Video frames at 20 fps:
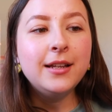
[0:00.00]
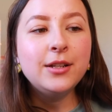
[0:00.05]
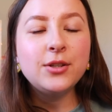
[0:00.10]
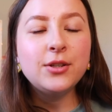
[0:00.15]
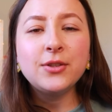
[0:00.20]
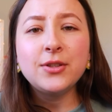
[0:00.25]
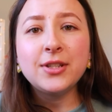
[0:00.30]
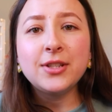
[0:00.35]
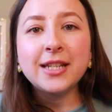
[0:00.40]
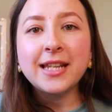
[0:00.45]

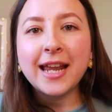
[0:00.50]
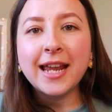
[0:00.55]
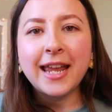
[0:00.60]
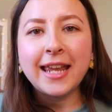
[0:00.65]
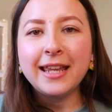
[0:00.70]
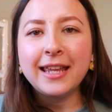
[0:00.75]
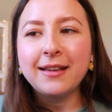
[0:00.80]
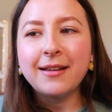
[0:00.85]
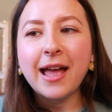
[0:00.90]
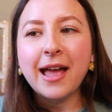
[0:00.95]
Just
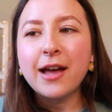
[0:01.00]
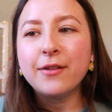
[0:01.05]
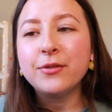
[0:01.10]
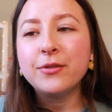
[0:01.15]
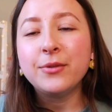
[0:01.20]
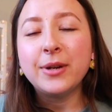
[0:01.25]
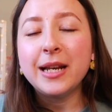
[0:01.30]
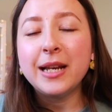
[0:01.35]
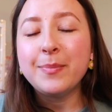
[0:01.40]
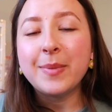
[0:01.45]
today I have a
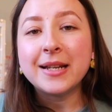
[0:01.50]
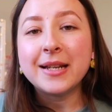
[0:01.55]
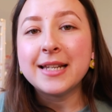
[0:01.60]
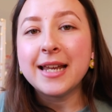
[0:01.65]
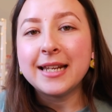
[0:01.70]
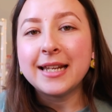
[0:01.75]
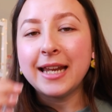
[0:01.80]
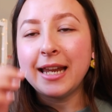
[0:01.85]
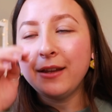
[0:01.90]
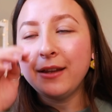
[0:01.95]
really bad
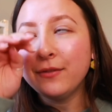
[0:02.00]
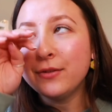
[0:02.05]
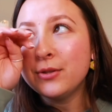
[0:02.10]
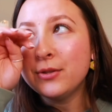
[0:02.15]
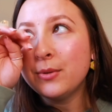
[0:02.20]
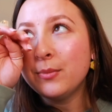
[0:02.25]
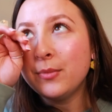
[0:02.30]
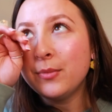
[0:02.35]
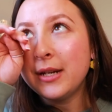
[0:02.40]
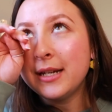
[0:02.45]
headache for
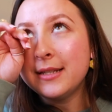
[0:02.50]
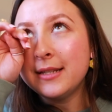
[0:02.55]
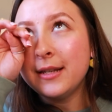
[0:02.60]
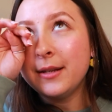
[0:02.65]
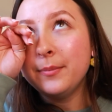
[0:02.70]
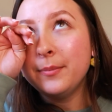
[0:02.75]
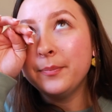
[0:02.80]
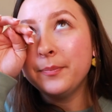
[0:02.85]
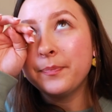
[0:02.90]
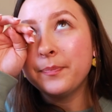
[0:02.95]
some
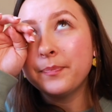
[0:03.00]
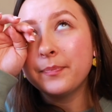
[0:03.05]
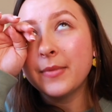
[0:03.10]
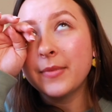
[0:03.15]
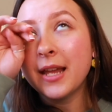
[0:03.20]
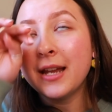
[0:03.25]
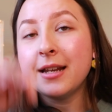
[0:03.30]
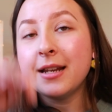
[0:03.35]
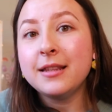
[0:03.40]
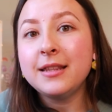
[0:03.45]
reason,
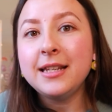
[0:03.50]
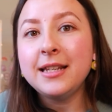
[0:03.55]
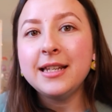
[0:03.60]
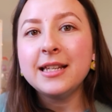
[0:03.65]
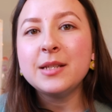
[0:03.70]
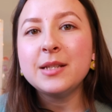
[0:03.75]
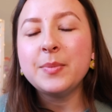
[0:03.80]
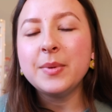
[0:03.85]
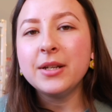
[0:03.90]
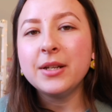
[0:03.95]
and I think
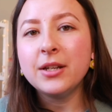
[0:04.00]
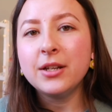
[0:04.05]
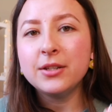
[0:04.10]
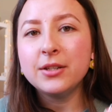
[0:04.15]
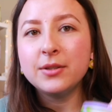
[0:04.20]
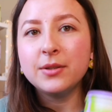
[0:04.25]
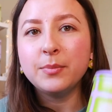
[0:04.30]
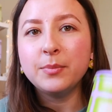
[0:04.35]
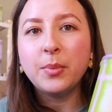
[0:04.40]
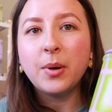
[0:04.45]
it's
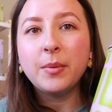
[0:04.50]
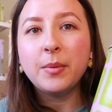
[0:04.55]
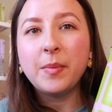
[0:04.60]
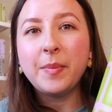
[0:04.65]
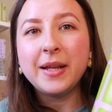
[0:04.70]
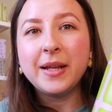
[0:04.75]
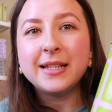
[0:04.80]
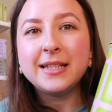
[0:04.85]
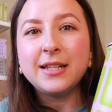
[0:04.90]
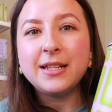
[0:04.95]
because
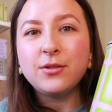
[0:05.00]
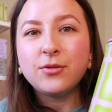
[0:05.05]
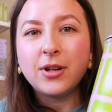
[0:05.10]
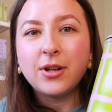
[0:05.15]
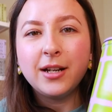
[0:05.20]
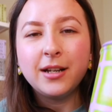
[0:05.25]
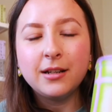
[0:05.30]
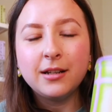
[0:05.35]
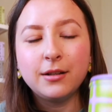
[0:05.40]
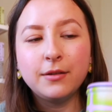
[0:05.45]
probably I didn't
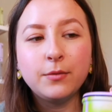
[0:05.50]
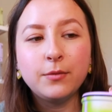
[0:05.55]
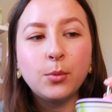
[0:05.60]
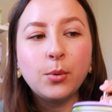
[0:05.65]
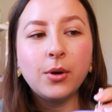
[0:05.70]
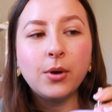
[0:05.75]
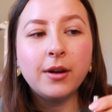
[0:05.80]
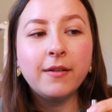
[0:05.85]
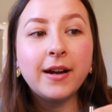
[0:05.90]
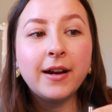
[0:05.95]
drink enough
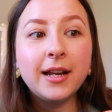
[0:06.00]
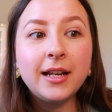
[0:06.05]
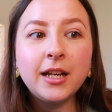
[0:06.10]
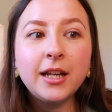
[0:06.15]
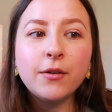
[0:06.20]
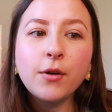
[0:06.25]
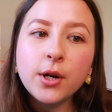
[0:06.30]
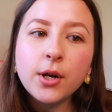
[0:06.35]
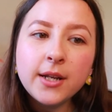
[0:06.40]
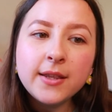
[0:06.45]
water
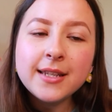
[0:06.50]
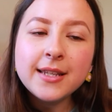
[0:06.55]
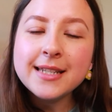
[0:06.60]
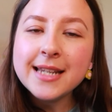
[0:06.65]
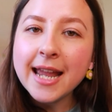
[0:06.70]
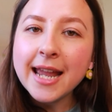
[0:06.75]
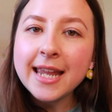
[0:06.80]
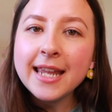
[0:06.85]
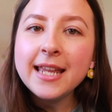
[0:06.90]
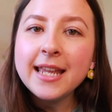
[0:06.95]
earlier on in the
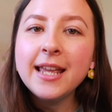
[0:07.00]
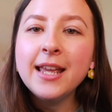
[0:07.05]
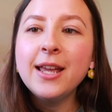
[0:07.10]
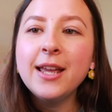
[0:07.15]
day,